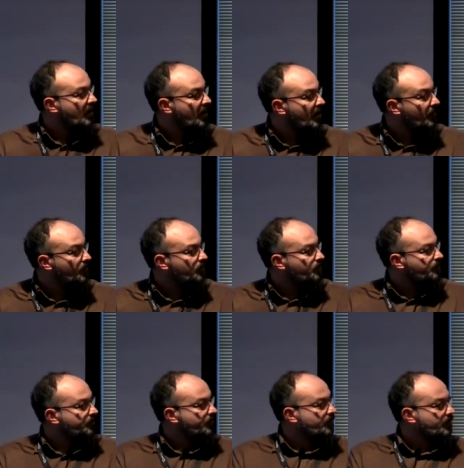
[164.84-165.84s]
Um,
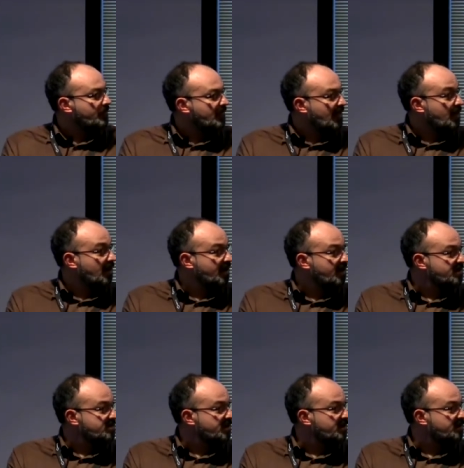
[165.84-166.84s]
like I
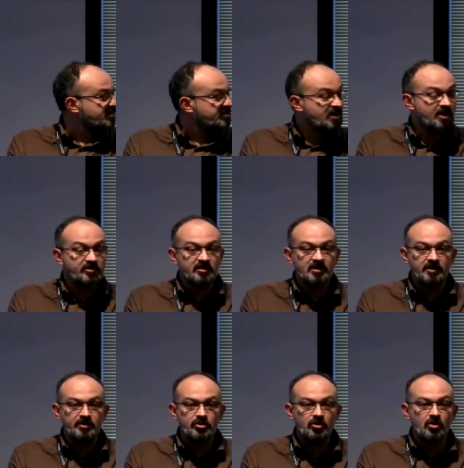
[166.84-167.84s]
said, there's
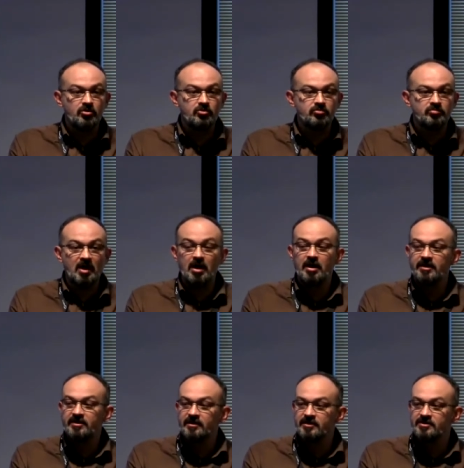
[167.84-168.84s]
currently no
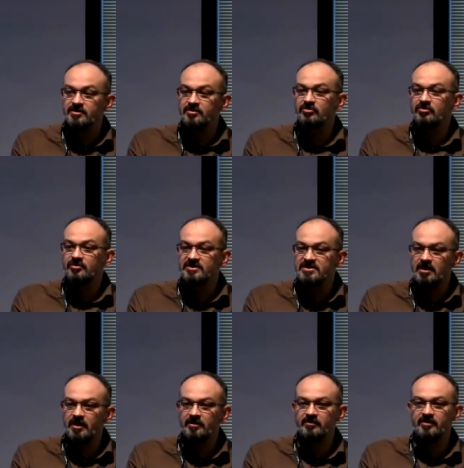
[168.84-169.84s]
architecture or
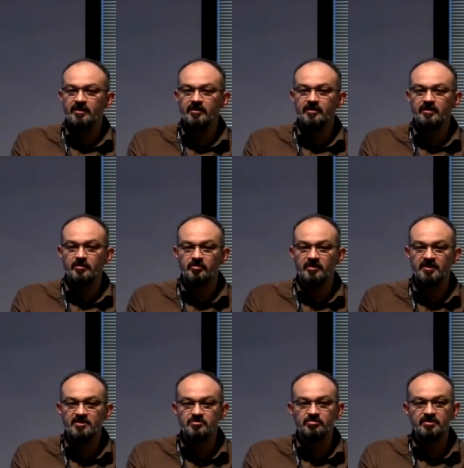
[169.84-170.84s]
design or anything in
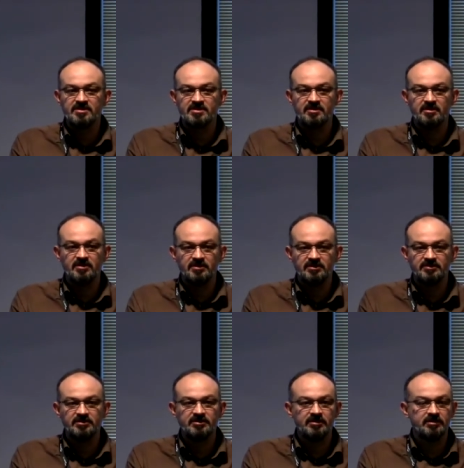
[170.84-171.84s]
place. We are still in
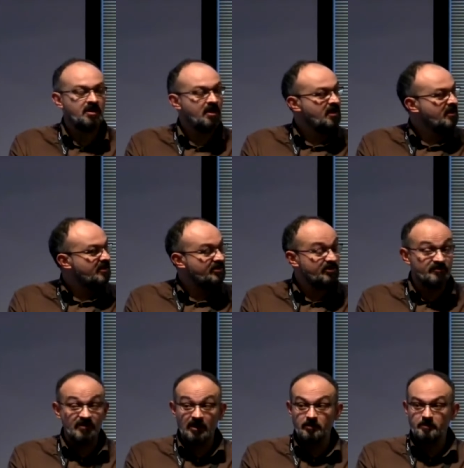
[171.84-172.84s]
the
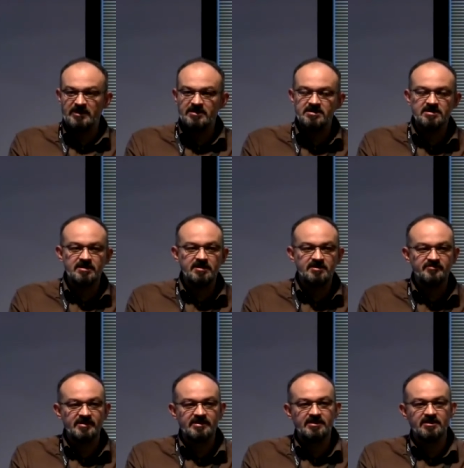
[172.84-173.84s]
development stage,
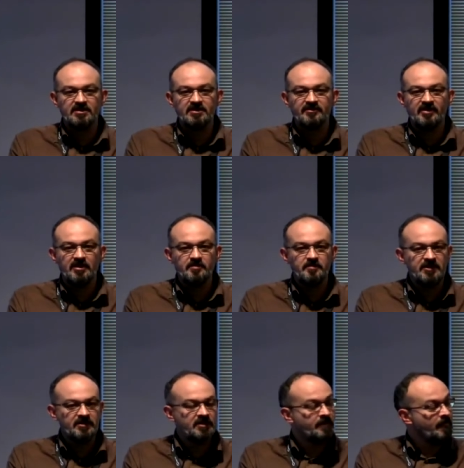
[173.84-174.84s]
very early
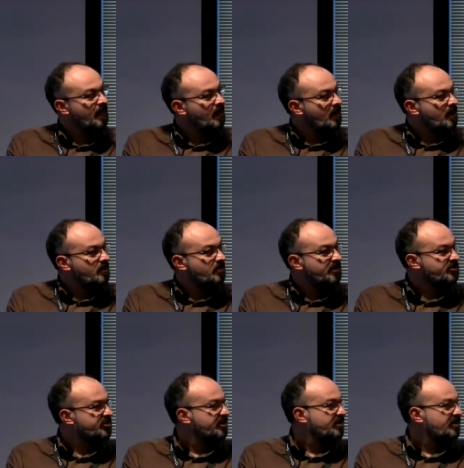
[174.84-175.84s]
development. But the
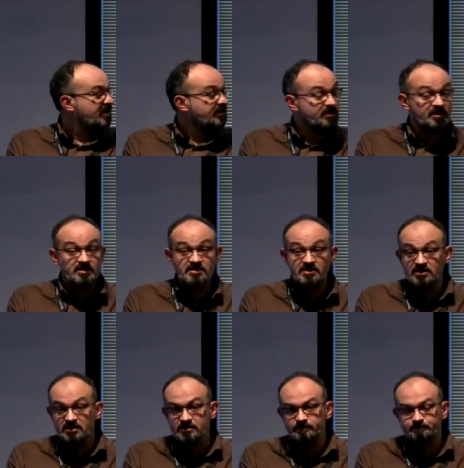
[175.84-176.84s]
general idea is
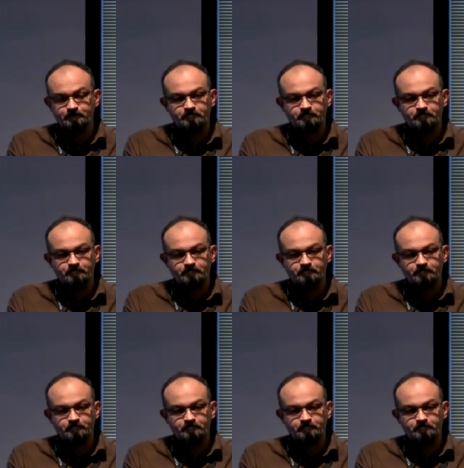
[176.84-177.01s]
this.